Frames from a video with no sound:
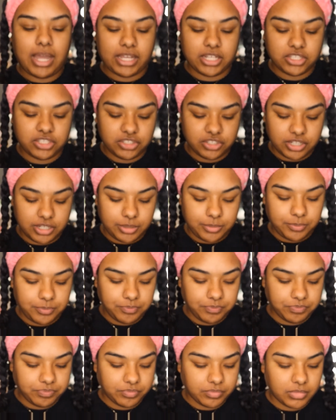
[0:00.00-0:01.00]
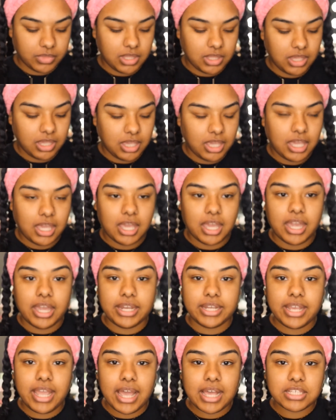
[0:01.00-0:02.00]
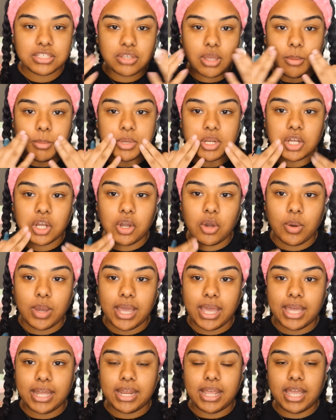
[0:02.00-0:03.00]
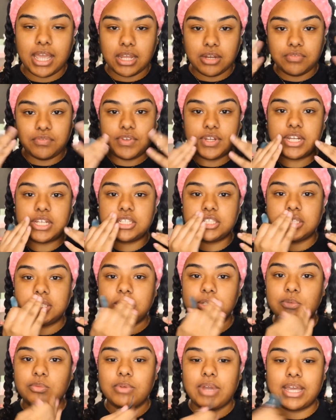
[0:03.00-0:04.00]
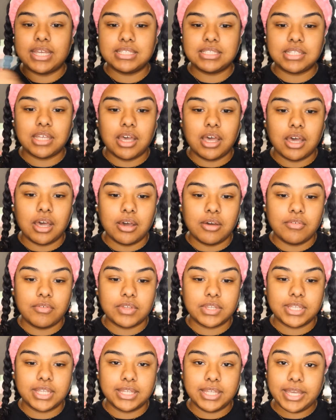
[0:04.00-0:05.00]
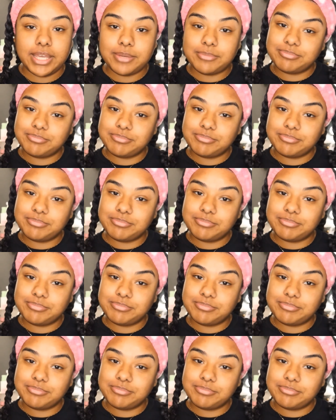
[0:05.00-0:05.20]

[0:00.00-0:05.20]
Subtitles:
strip. And yeah, so I'm gonna go ahead and finish the rest of the lip.